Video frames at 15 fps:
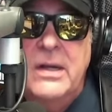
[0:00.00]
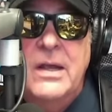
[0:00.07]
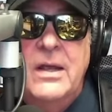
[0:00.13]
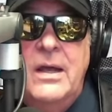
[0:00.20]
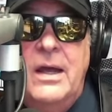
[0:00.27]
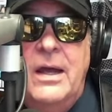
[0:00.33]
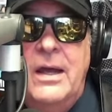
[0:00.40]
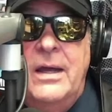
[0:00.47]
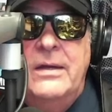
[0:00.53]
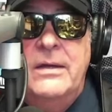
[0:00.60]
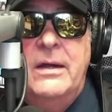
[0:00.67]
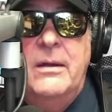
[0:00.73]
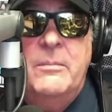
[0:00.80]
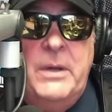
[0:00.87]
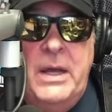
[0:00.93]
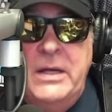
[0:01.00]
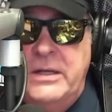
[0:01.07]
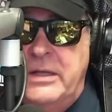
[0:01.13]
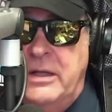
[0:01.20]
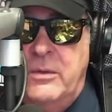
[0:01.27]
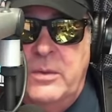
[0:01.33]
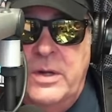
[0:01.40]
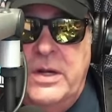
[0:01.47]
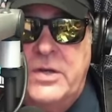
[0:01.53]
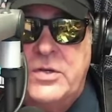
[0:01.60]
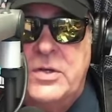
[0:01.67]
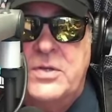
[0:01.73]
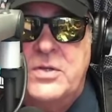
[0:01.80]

and painkiller addiction.